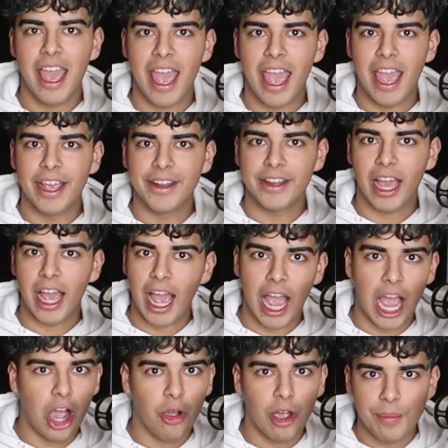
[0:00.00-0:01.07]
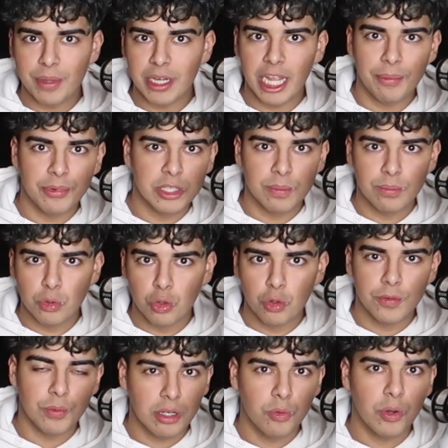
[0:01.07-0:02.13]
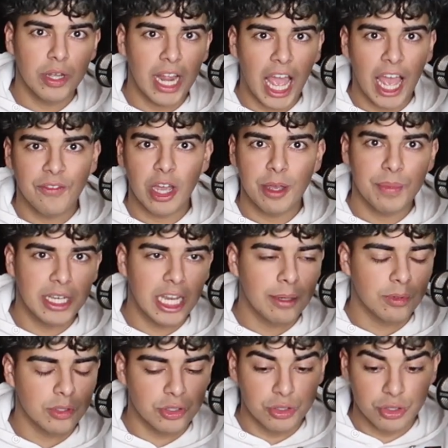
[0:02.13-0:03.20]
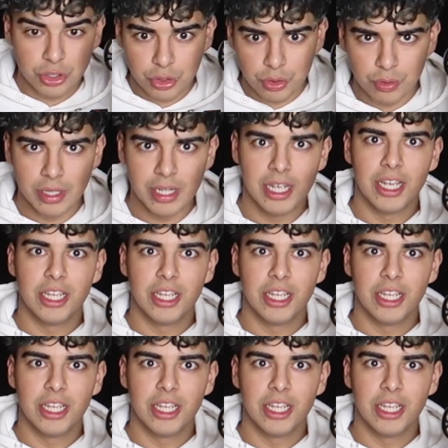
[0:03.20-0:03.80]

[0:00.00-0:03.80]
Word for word: and how I've been able to move what have I been able to do.